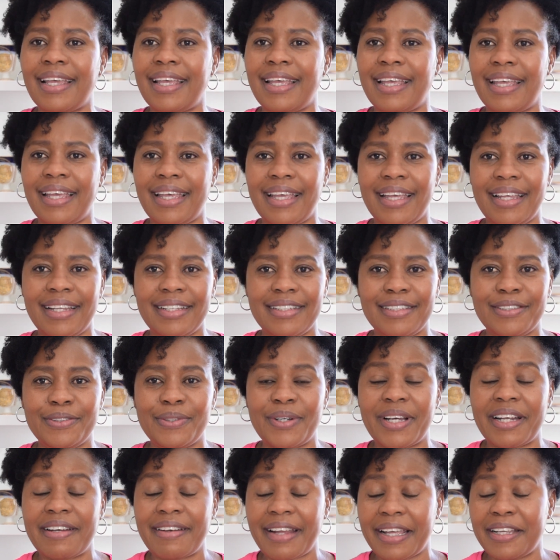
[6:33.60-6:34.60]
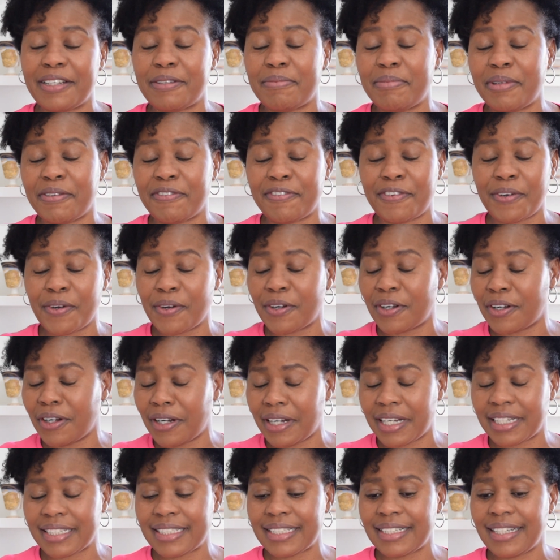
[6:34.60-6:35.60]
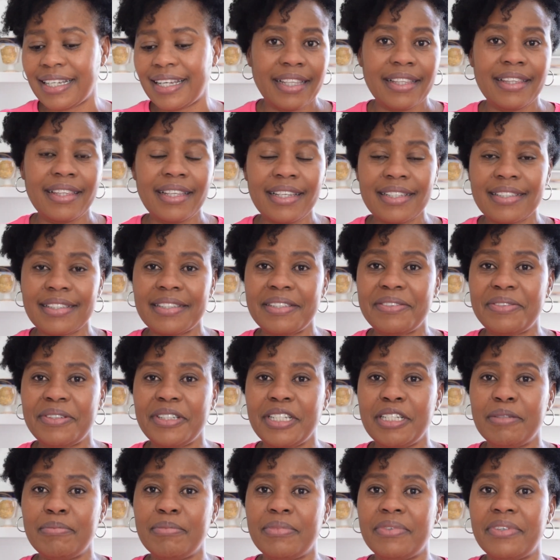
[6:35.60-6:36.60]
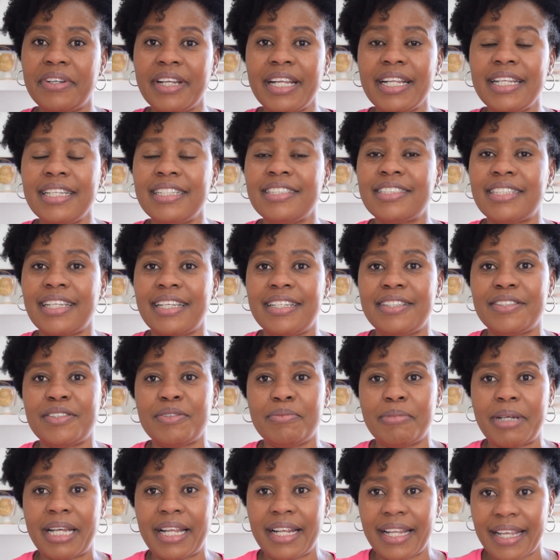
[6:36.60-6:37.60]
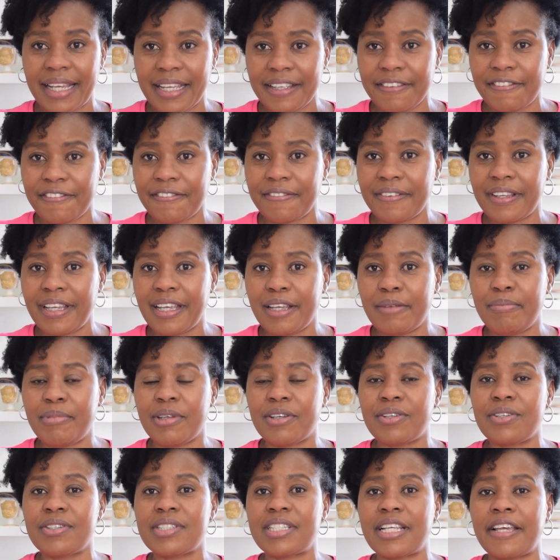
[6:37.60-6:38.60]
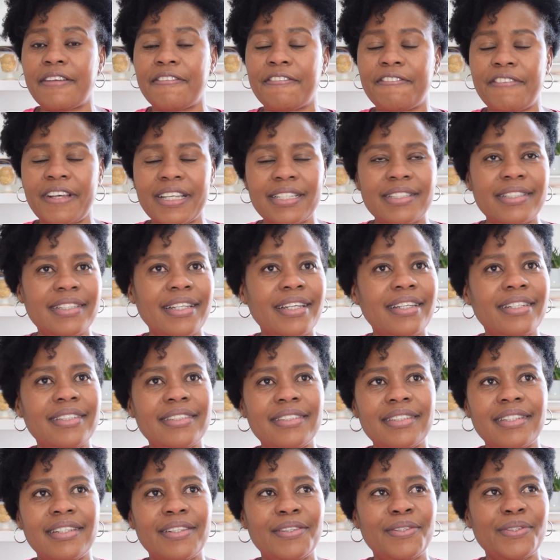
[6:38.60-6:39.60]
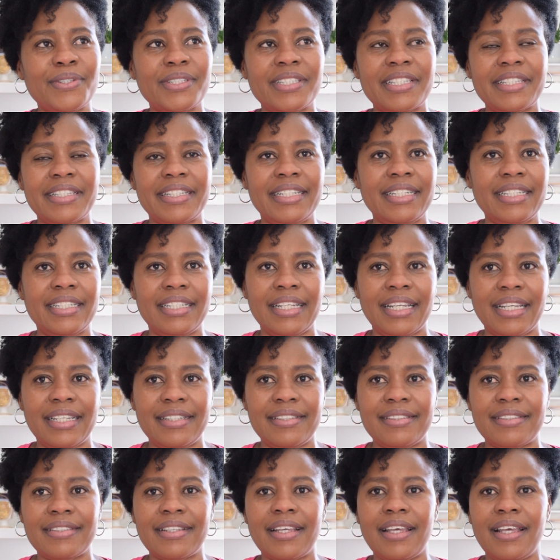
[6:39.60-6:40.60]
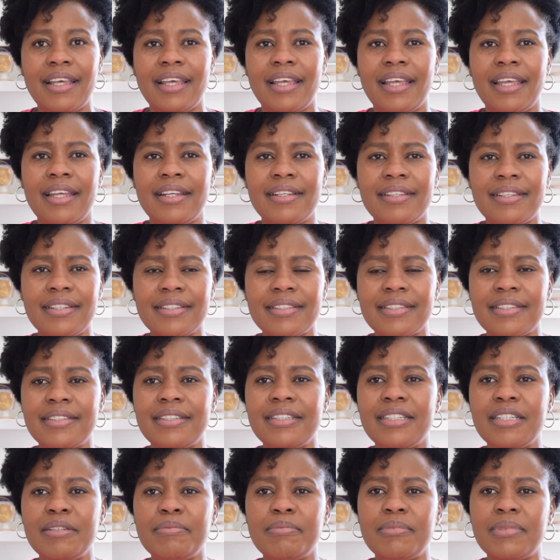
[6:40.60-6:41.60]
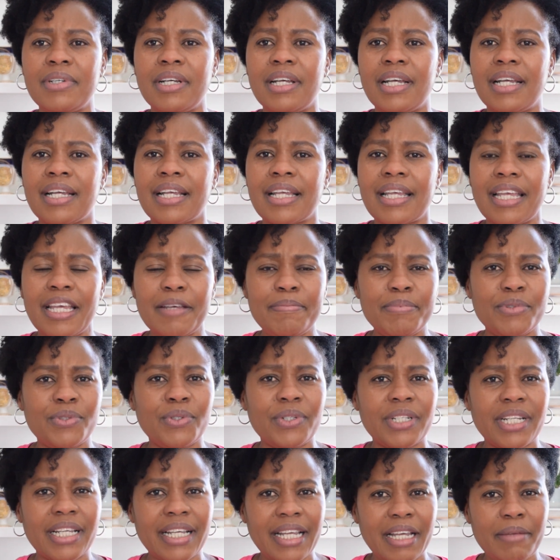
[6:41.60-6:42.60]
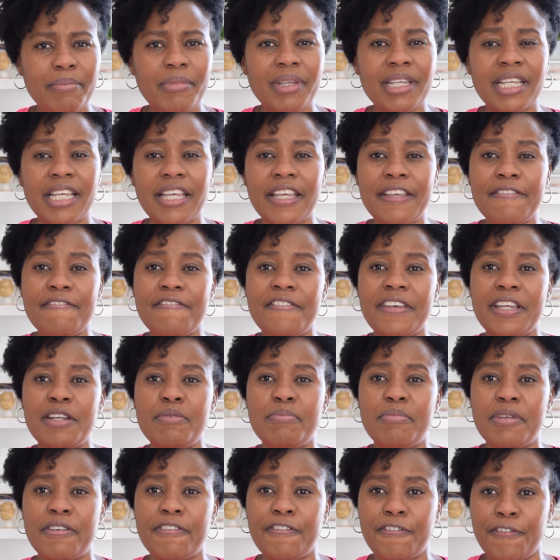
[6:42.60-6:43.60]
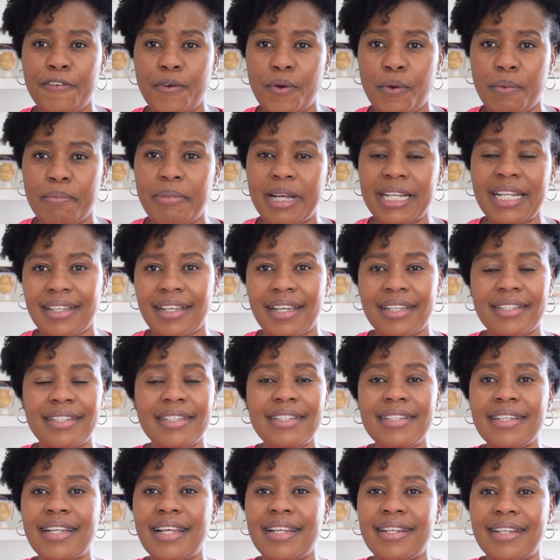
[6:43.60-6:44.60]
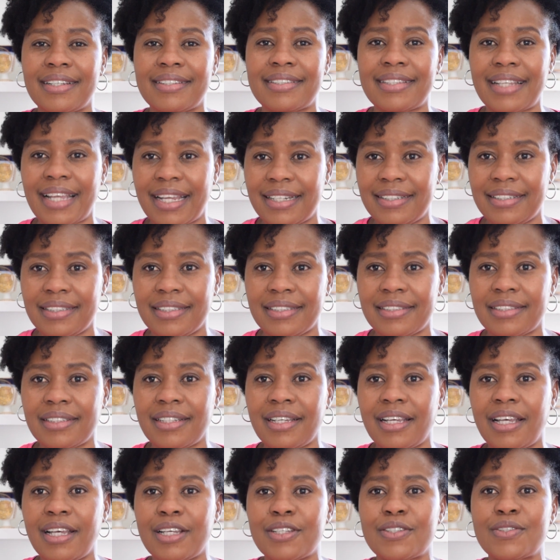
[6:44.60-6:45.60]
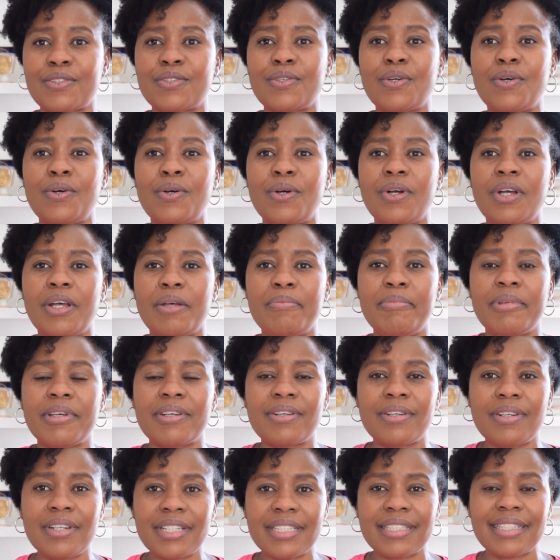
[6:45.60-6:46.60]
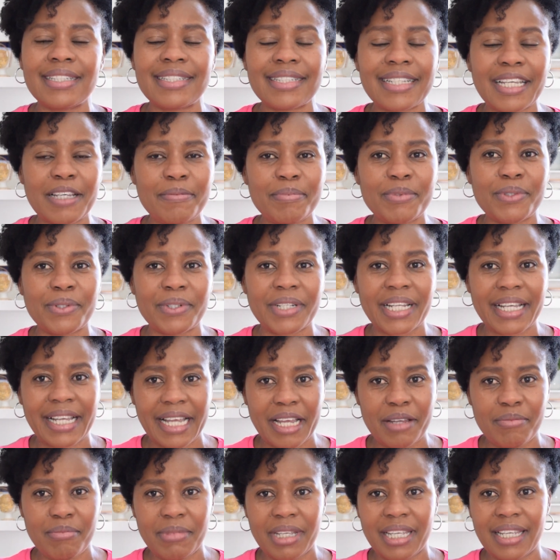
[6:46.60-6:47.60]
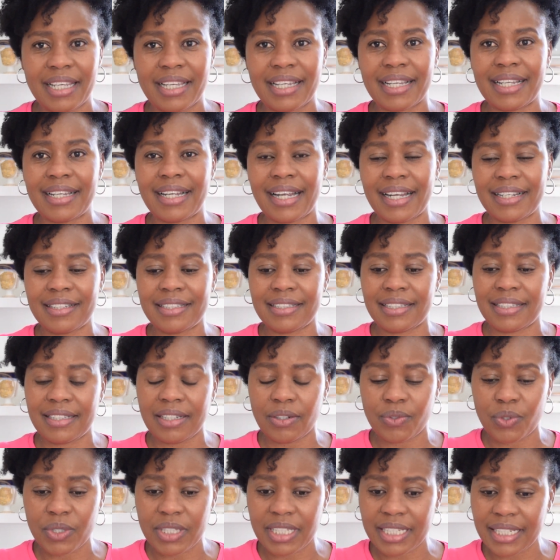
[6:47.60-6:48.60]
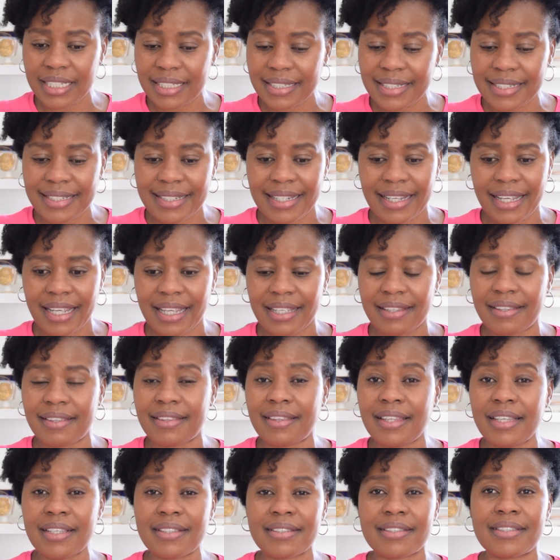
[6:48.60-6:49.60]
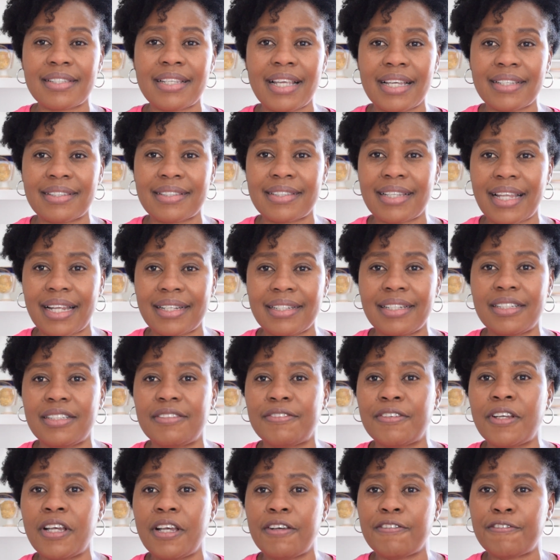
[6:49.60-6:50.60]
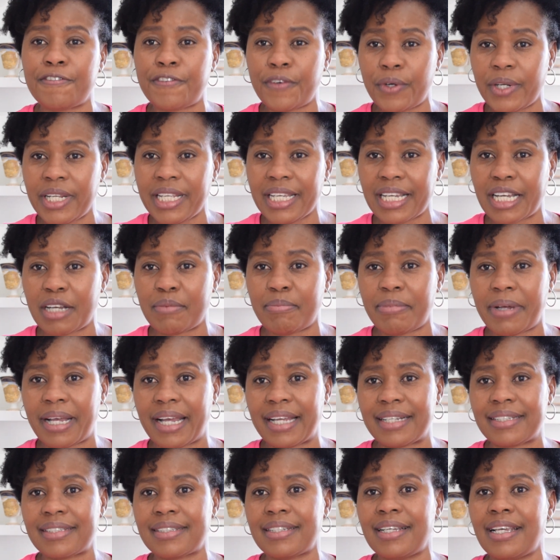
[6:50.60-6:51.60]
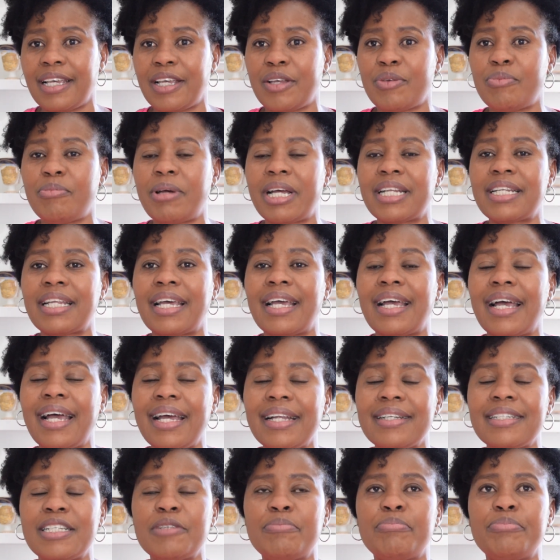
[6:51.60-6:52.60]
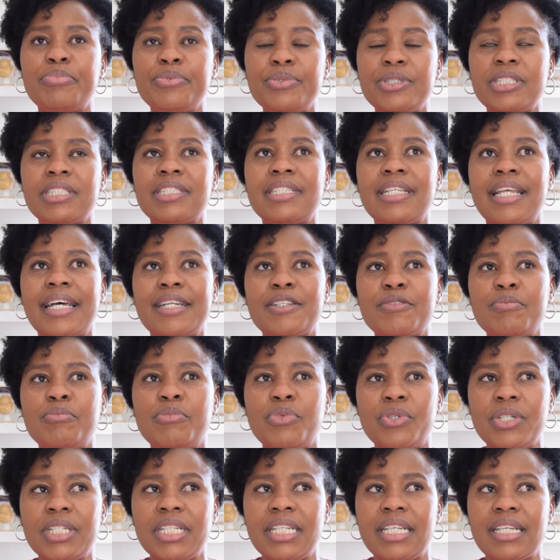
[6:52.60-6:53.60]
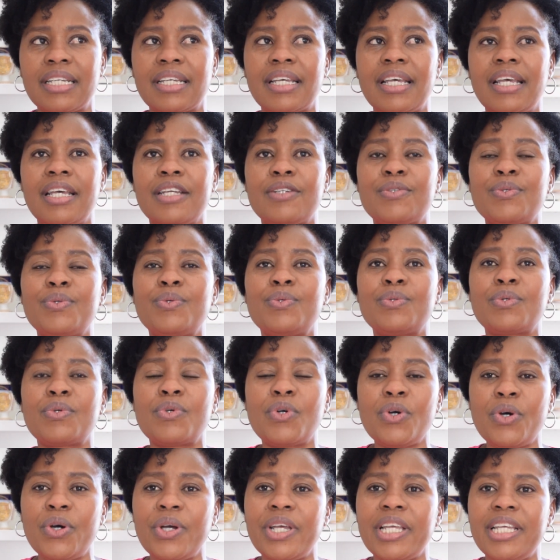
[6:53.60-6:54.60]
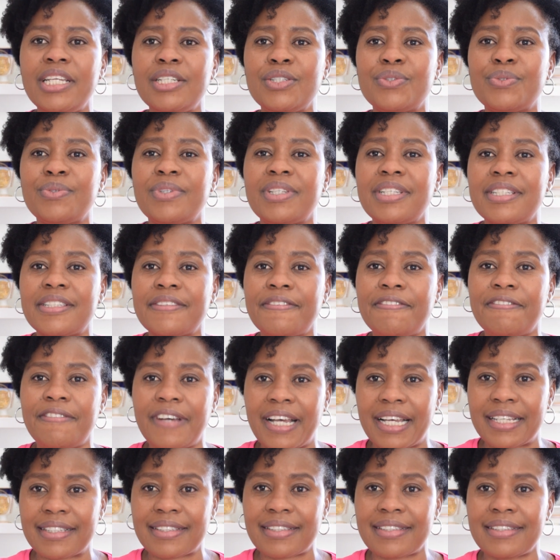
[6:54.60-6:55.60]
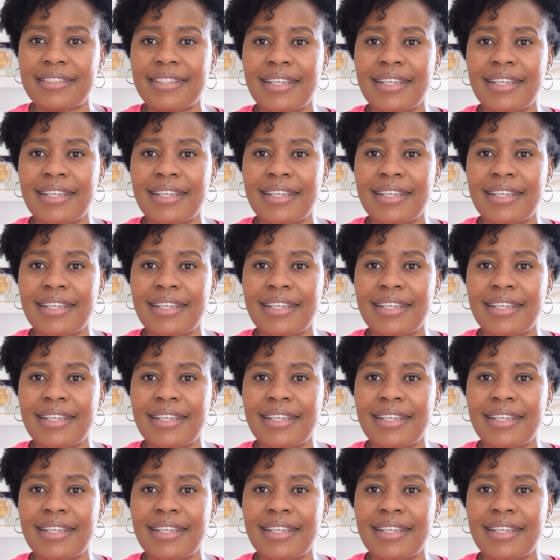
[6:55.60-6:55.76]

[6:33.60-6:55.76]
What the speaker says: and you are right before God. This dream really changed my life because I fasted those 3 days. And this dream kept on coming even before, but I didn't understand it. So because it kept on coming, and on this day, things just started falling apart. But I had the push that morning to go into this fast,